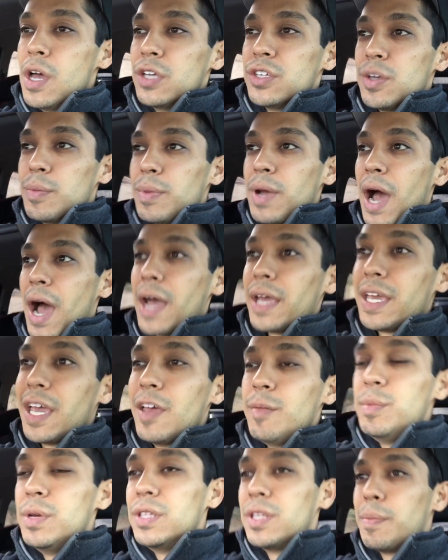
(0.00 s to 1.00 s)
Some guy
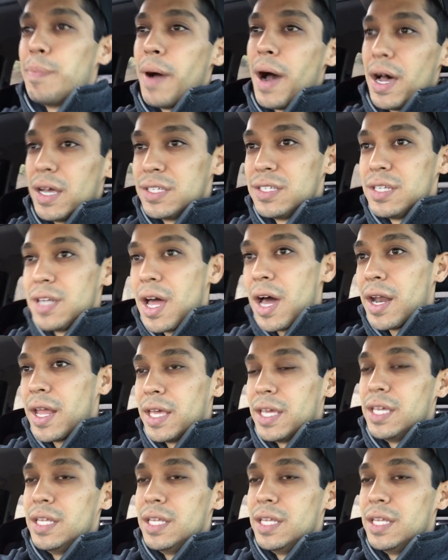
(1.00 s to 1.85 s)
gave me a deposit on it.